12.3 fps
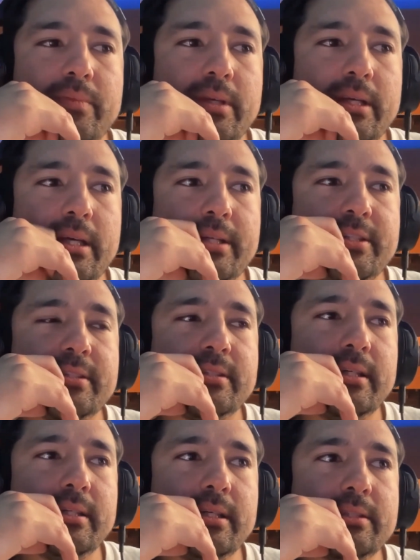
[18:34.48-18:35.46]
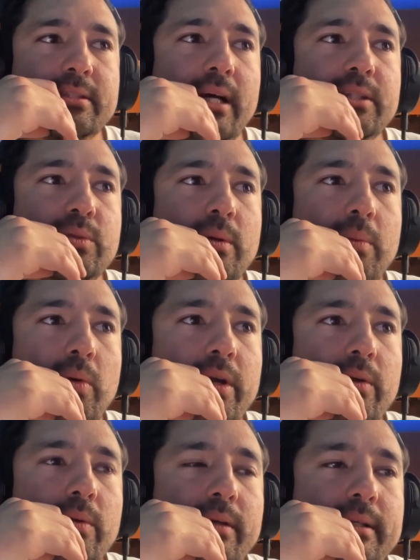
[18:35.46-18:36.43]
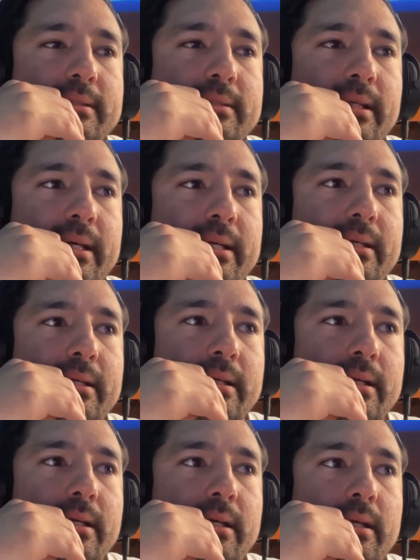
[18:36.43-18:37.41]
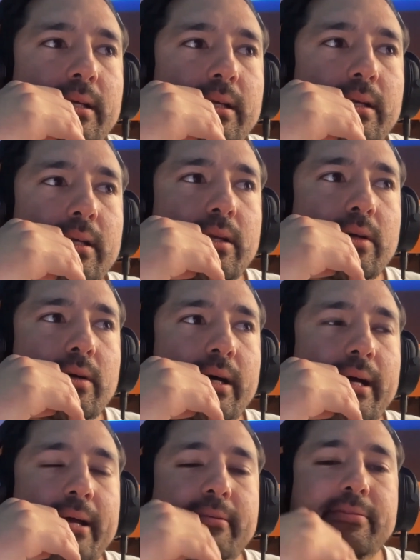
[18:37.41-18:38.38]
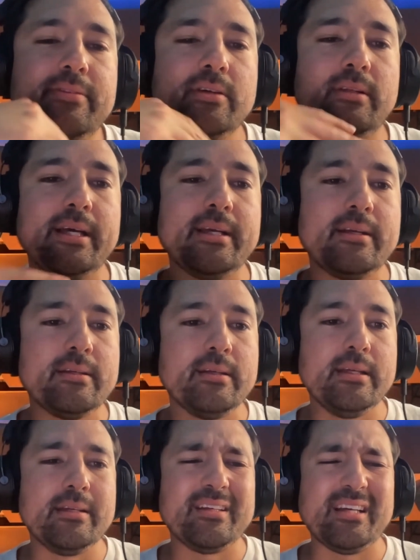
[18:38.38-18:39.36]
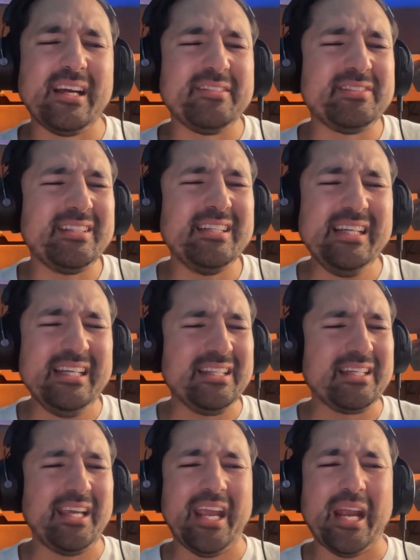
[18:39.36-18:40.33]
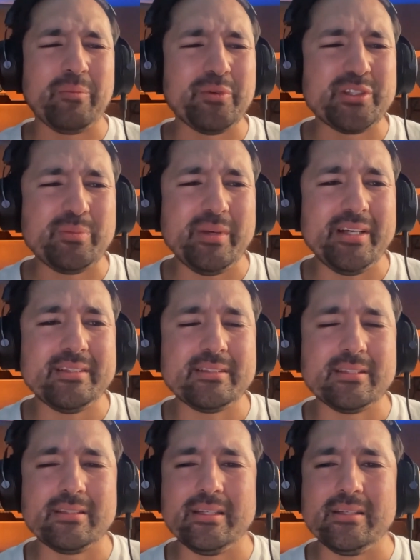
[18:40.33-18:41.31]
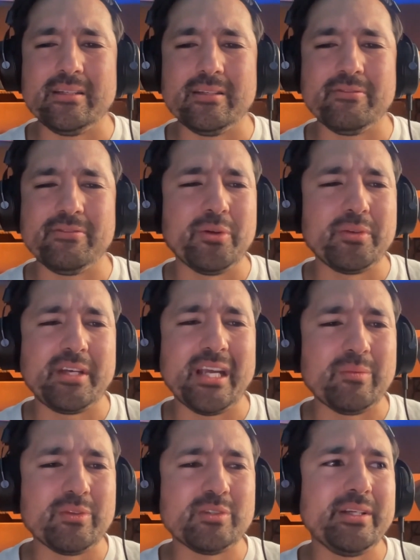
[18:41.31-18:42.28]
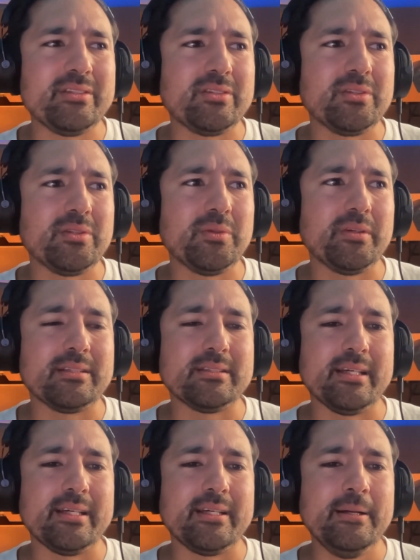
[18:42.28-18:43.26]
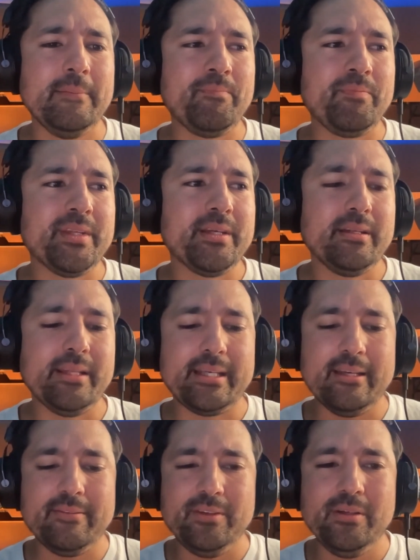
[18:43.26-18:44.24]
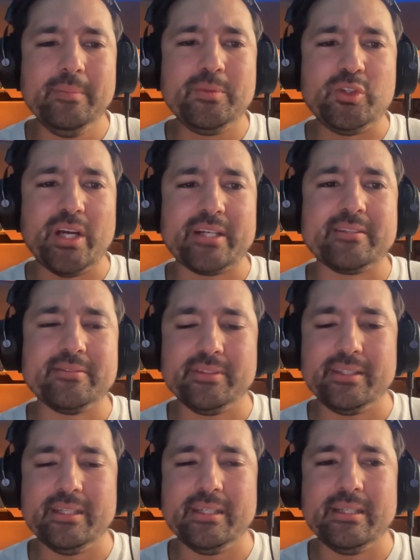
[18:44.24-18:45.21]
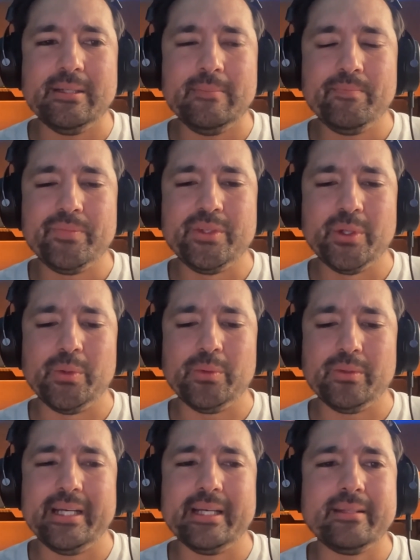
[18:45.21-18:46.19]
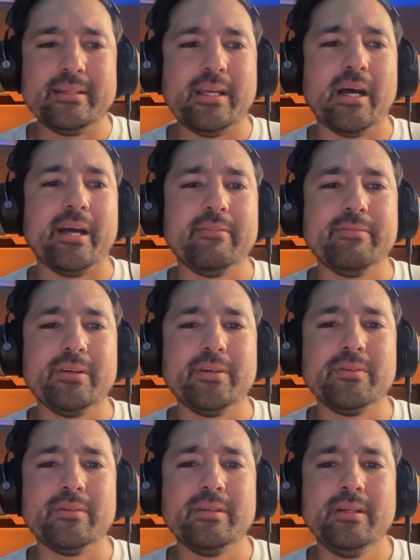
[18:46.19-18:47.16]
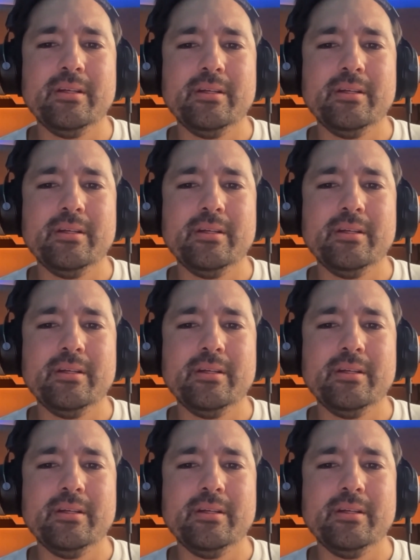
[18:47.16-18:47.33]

it just got to a point where it's like, I feel like I've seen it in the camera space and in the phone camera space too, where it's like if you objectively don't like the iPhone,